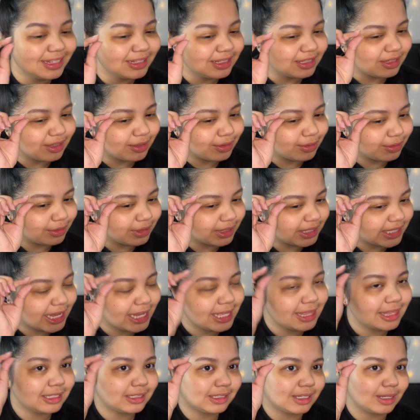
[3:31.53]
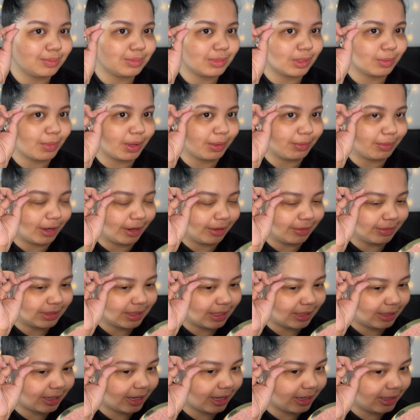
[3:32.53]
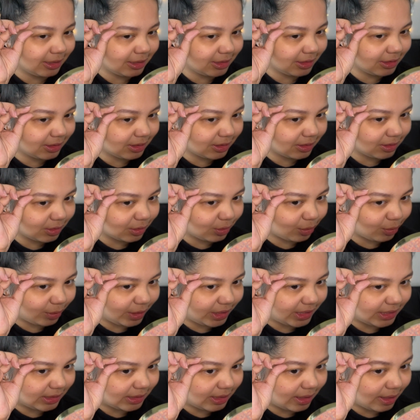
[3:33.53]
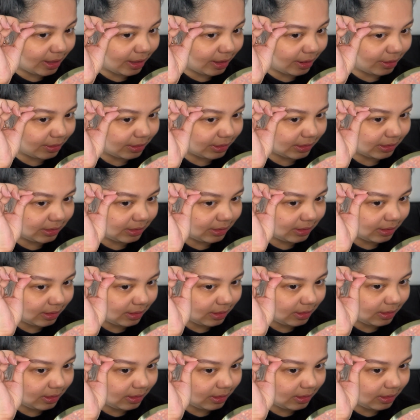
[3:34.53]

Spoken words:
to take the tips of my brows and kind of just squeeze the hairs